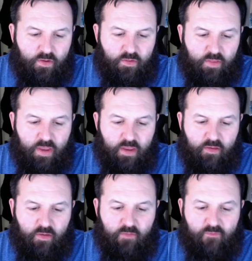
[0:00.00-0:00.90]

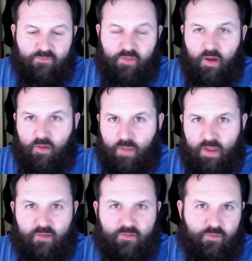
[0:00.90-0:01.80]
like vlog
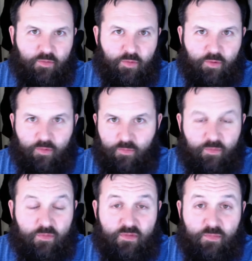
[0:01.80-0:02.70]
mics or
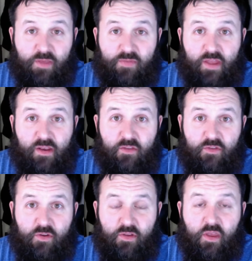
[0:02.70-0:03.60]
something of that
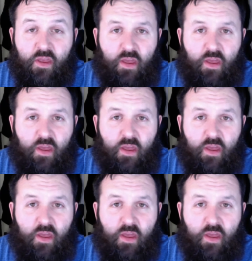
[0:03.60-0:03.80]
nature,